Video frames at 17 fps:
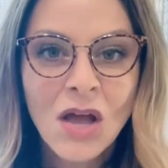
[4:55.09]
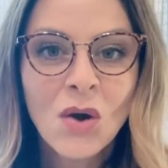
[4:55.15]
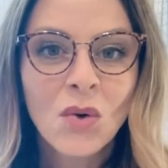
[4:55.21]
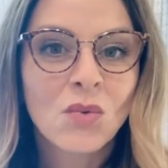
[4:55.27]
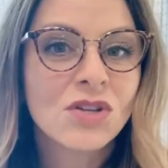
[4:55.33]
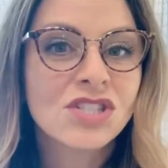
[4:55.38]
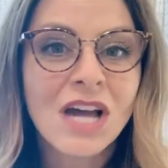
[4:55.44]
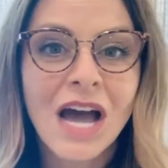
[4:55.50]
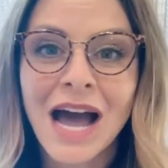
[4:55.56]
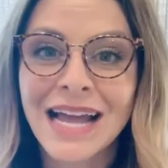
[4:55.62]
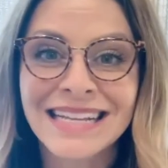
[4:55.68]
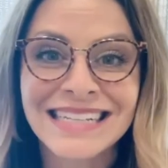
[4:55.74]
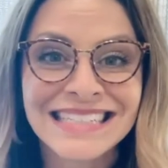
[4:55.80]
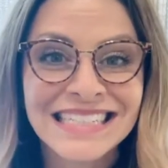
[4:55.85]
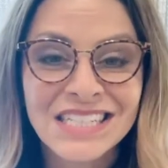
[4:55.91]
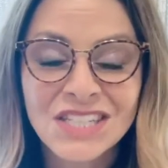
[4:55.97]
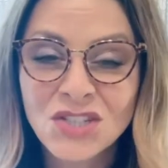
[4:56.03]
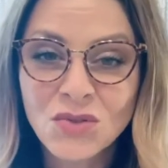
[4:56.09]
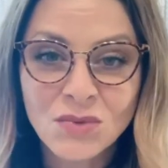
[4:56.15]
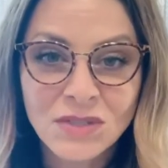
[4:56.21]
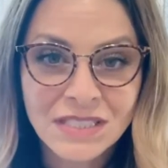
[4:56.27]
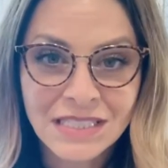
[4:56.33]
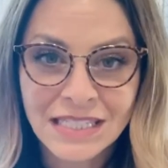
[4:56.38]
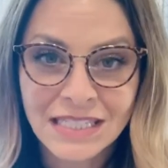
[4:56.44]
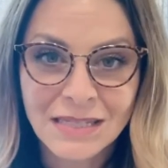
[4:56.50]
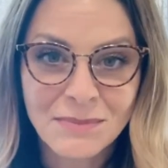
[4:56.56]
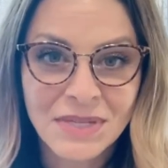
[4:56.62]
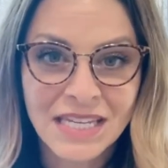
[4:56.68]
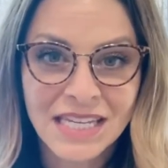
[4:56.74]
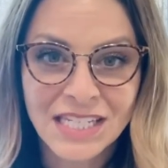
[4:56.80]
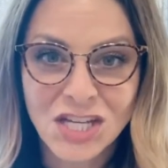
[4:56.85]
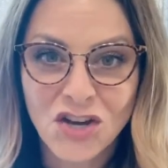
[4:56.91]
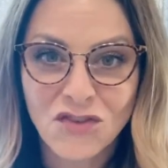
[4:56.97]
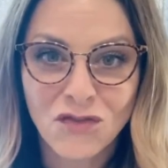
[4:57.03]
which I knew was going to be
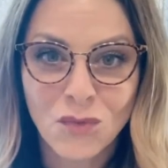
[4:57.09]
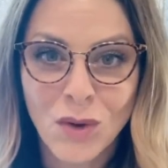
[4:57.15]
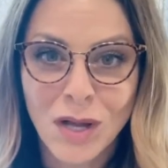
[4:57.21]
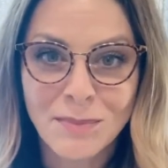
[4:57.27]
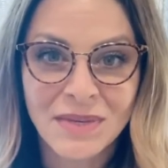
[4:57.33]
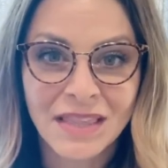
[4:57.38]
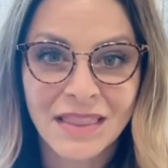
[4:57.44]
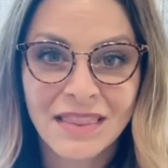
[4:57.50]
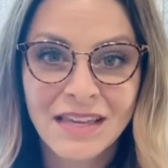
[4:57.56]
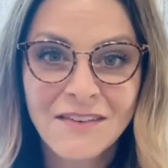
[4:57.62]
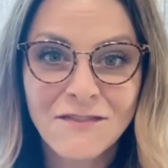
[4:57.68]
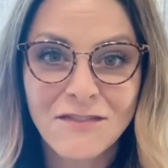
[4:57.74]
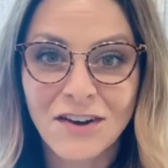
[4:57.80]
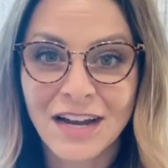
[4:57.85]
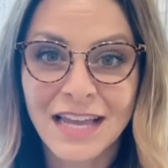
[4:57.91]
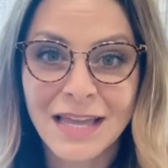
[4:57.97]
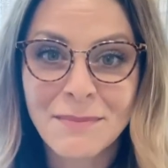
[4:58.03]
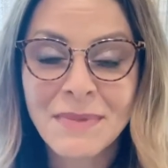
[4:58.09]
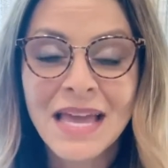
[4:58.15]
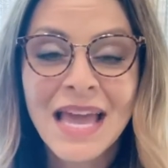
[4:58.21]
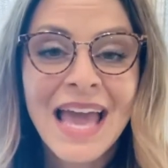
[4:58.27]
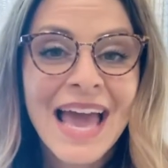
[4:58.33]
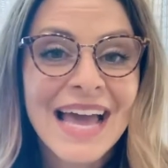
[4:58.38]
an overwhelming thing for him.